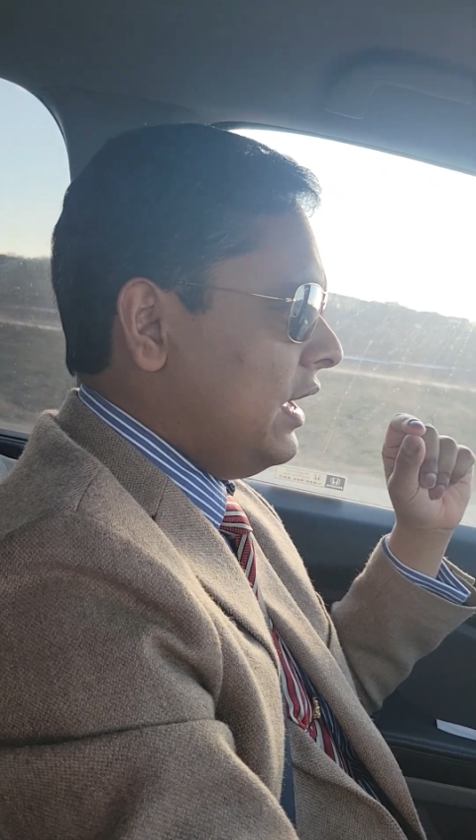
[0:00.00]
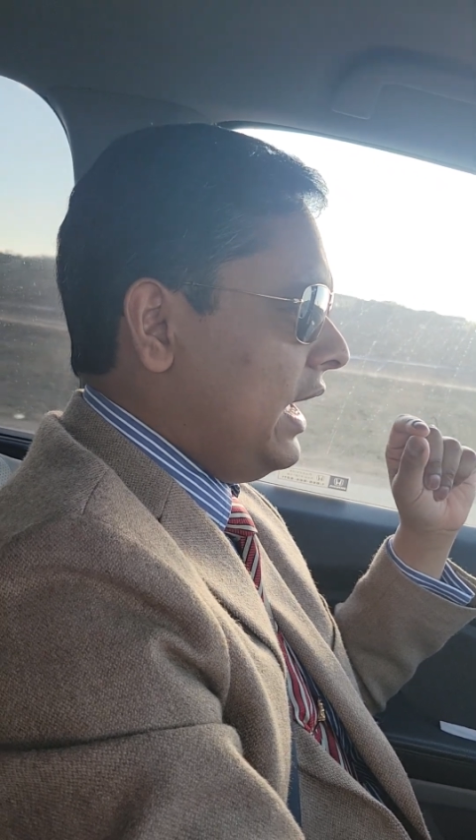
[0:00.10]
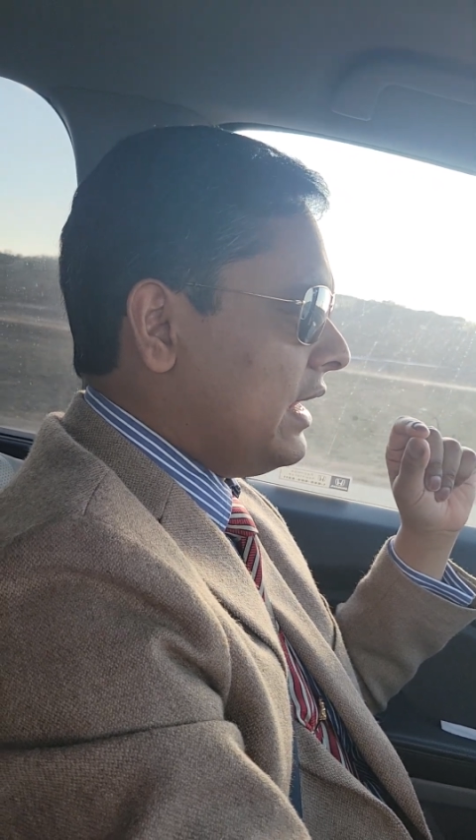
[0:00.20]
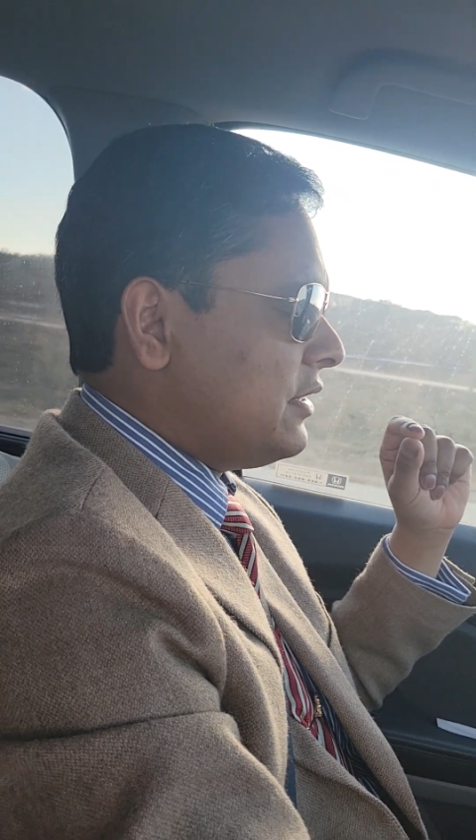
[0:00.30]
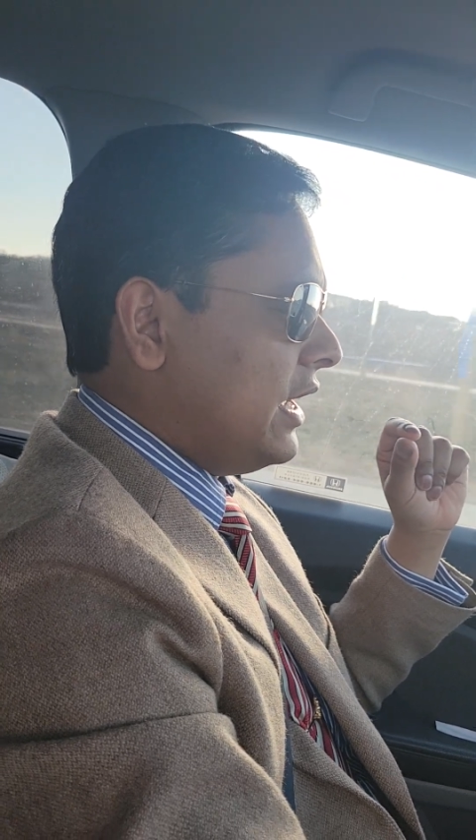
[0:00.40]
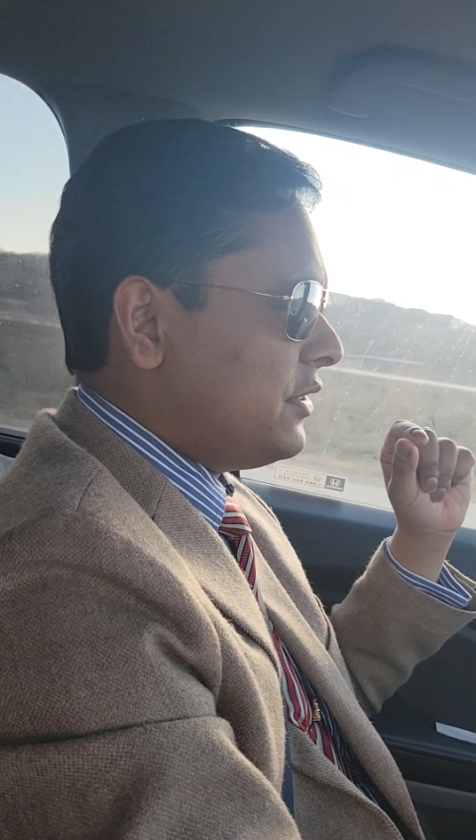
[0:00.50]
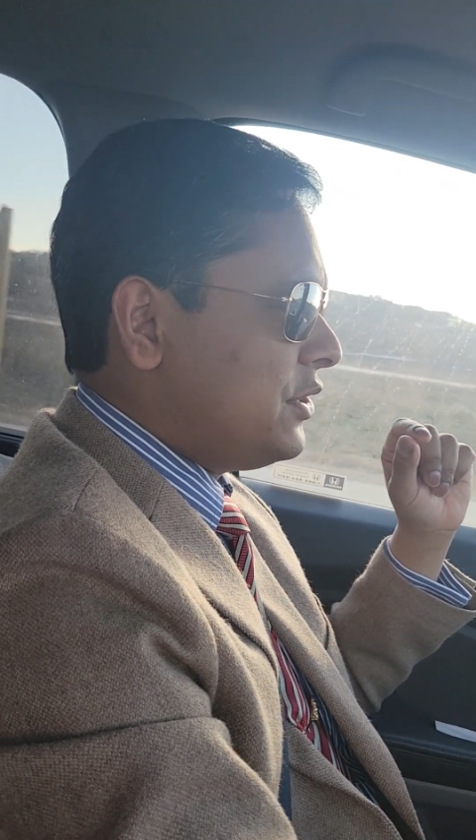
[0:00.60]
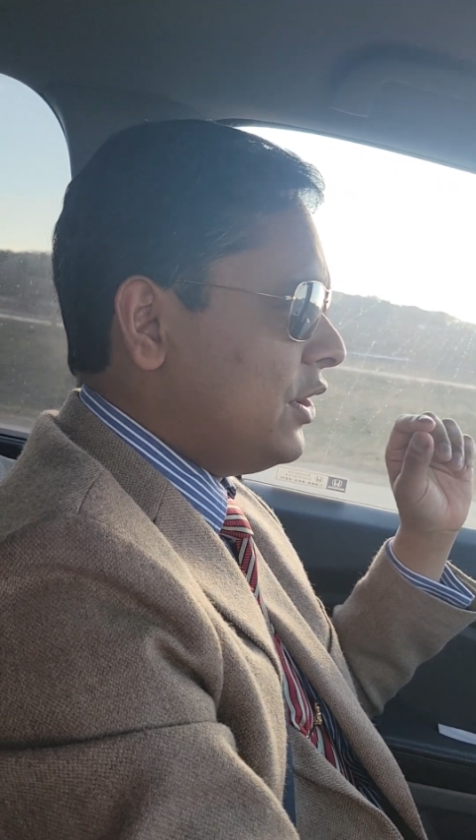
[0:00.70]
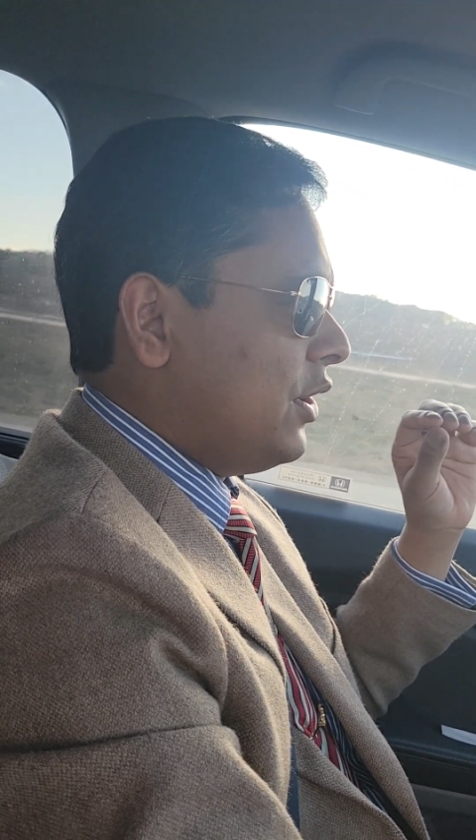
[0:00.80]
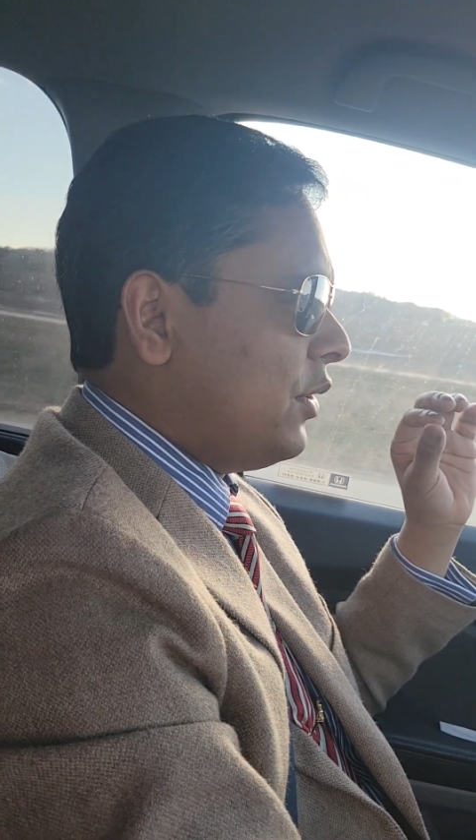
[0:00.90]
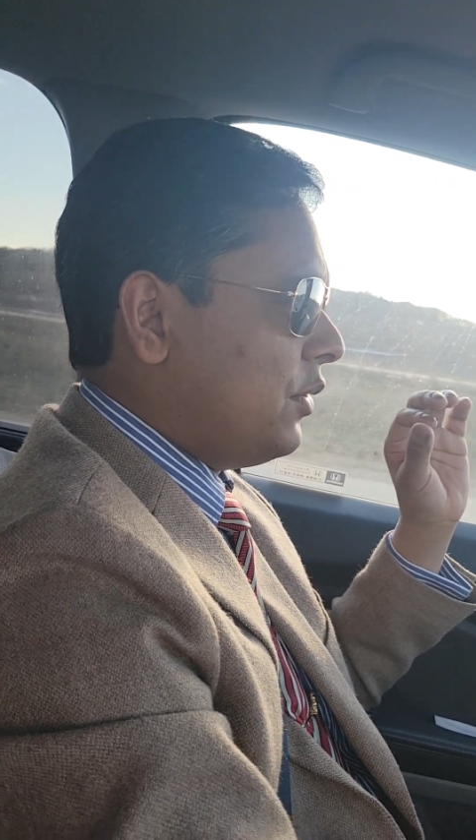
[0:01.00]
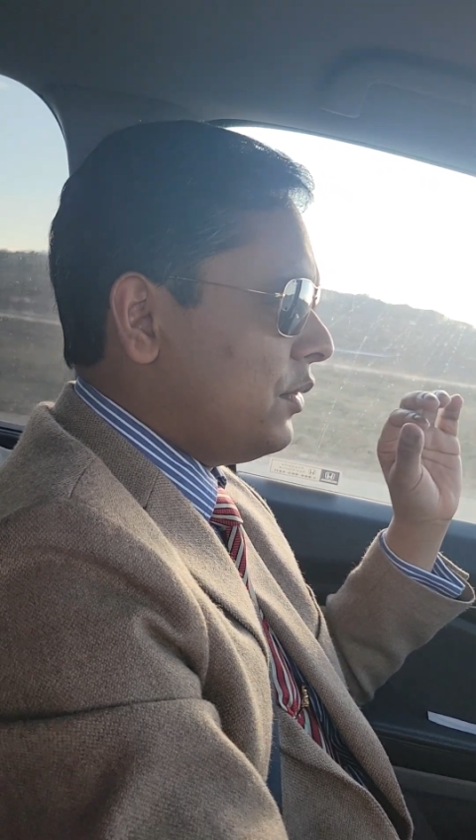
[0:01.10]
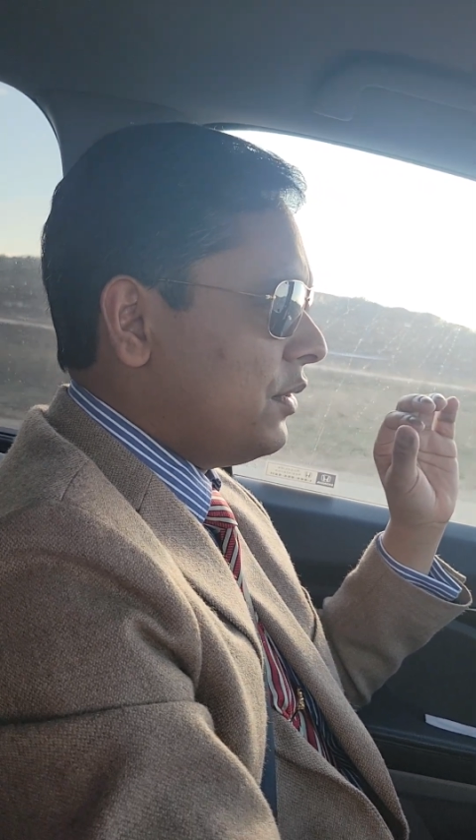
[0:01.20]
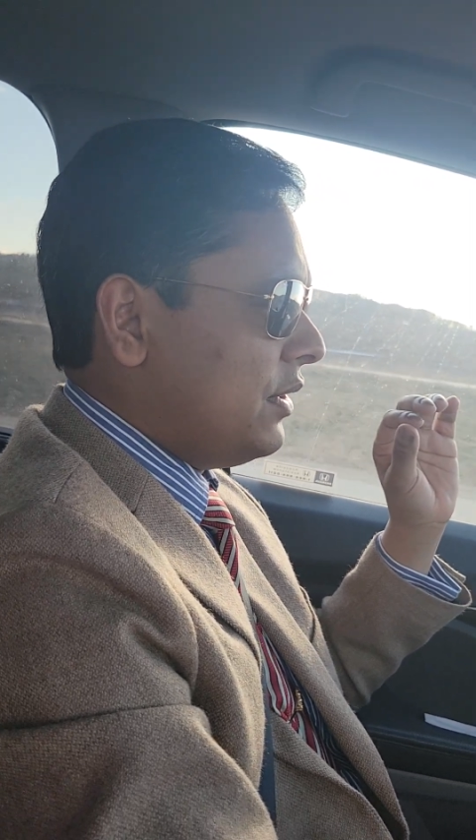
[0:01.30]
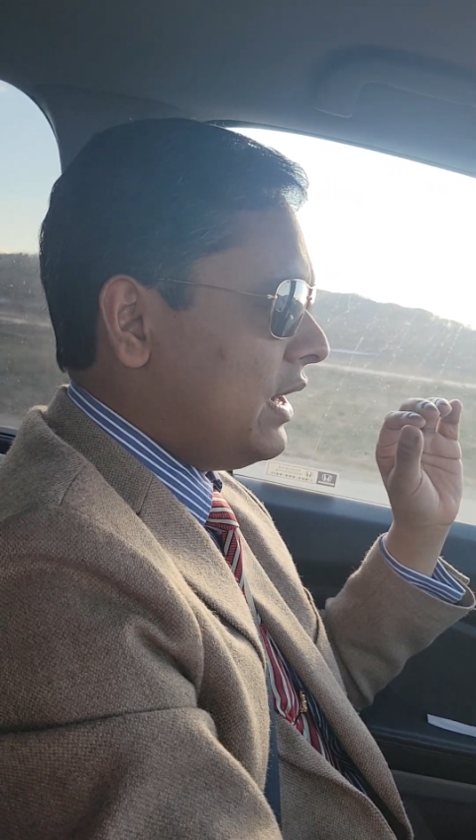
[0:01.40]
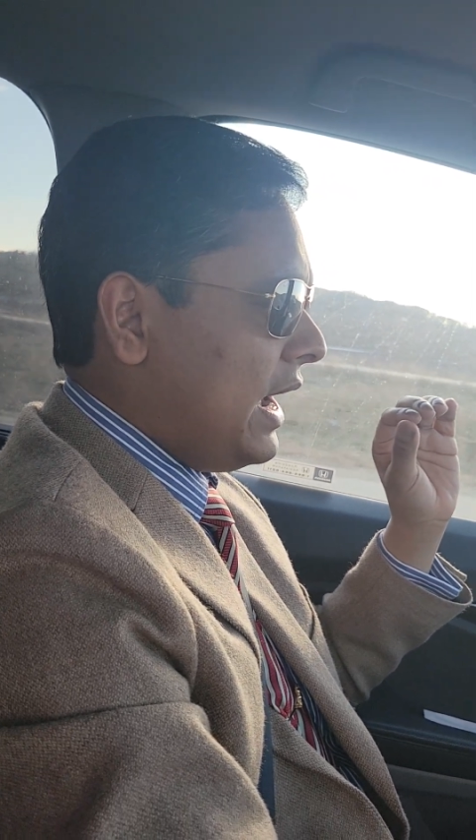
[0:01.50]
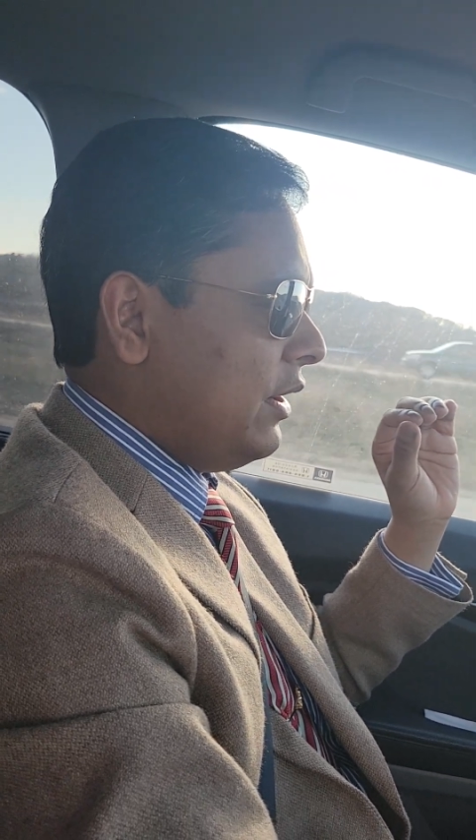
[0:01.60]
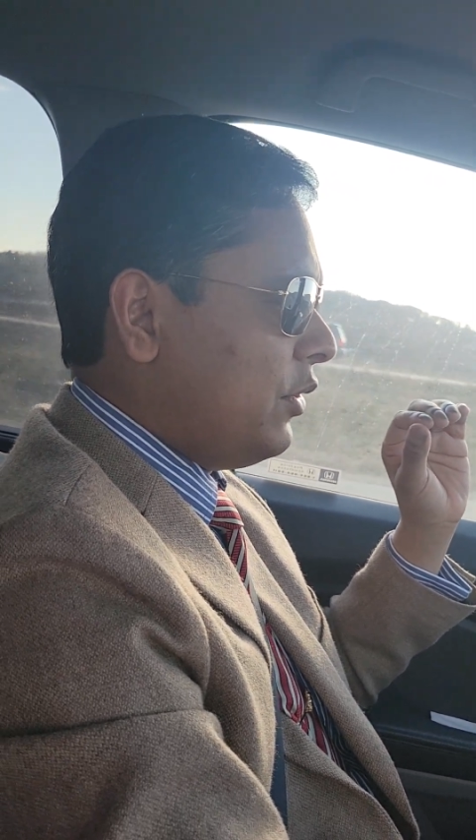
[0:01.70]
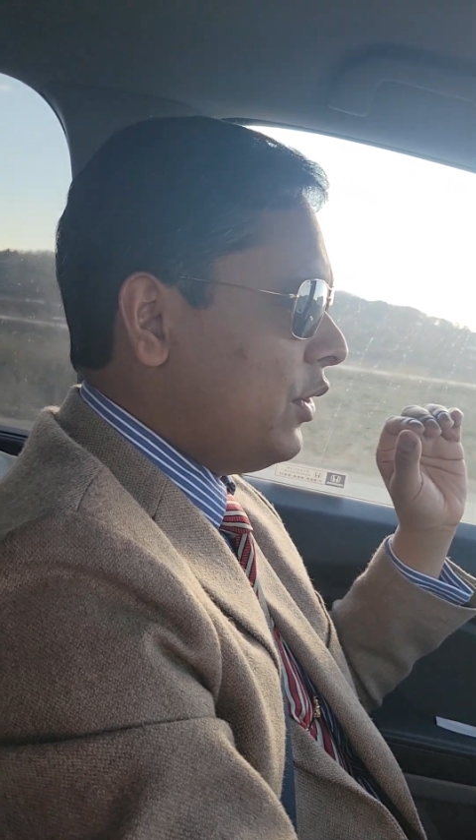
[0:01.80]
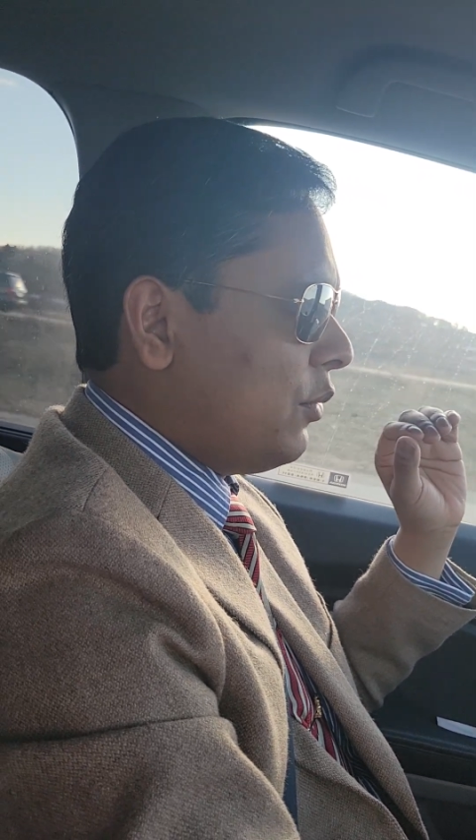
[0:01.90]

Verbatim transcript: And, and so I don't